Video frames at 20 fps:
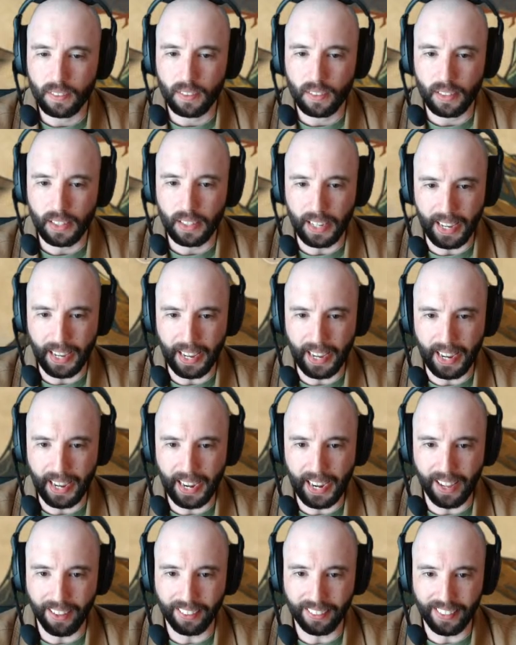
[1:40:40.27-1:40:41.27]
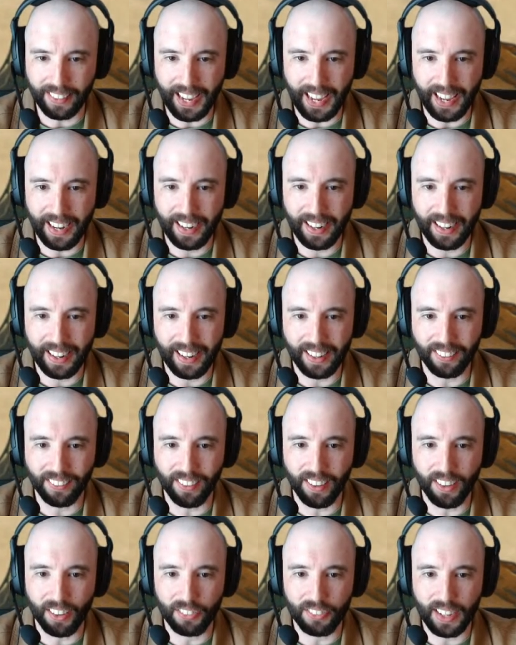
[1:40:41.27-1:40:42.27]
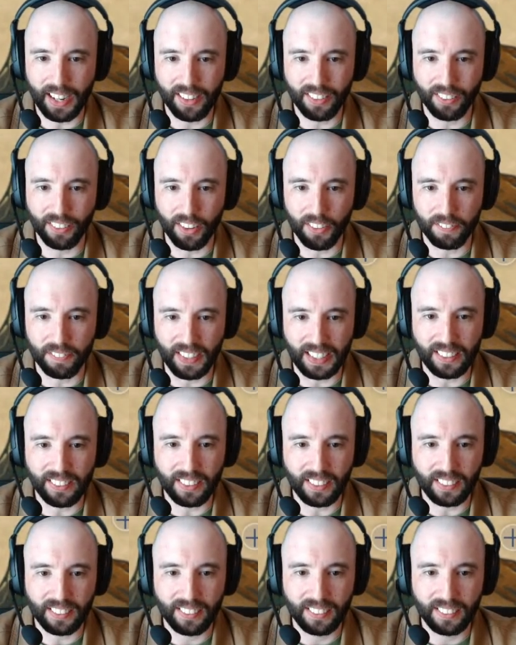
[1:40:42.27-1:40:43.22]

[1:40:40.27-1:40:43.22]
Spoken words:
Yeah, look at that. I love painting.